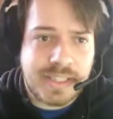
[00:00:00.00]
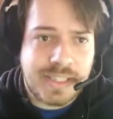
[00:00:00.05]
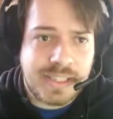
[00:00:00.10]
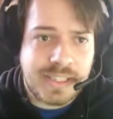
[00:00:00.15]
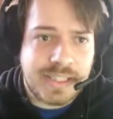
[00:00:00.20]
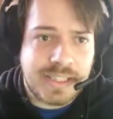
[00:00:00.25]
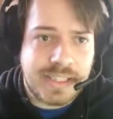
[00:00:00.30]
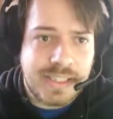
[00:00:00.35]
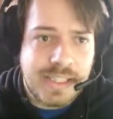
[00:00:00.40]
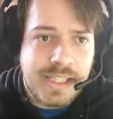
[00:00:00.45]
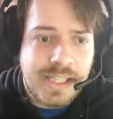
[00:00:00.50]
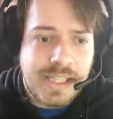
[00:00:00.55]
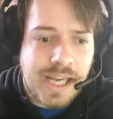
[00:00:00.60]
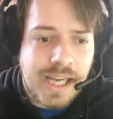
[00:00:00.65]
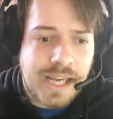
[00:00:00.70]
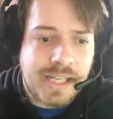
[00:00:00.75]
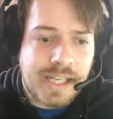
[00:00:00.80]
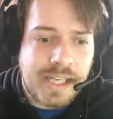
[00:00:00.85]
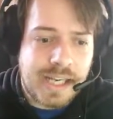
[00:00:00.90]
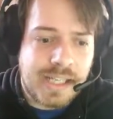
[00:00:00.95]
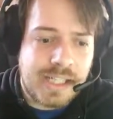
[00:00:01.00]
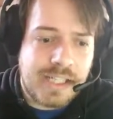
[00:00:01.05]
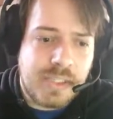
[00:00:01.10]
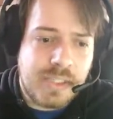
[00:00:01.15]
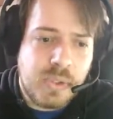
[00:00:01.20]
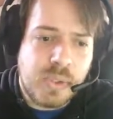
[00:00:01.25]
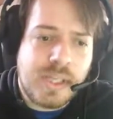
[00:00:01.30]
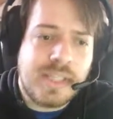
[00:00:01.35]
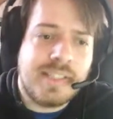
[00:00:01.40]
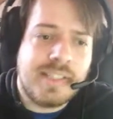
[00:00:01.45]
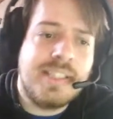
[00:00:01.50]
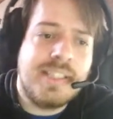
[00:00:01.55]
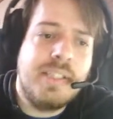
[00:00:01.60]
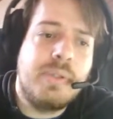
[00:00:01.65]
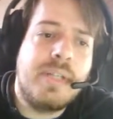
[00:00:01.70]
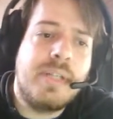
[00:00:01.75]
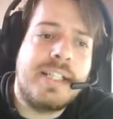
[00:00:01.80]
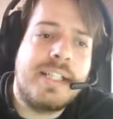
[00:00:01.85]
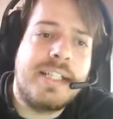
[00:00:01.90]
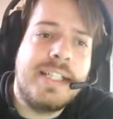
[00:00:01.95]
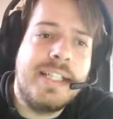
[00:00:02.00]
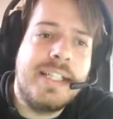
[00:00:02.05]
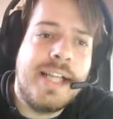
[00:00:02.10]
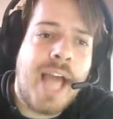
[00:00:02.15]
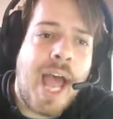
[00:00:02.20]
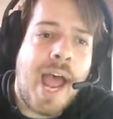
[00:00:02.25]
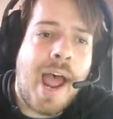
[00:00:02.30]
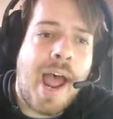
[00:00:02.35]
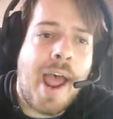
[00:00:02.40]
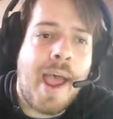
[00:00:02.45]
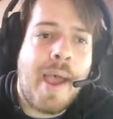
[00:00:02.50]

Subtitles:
this, and then you can see right here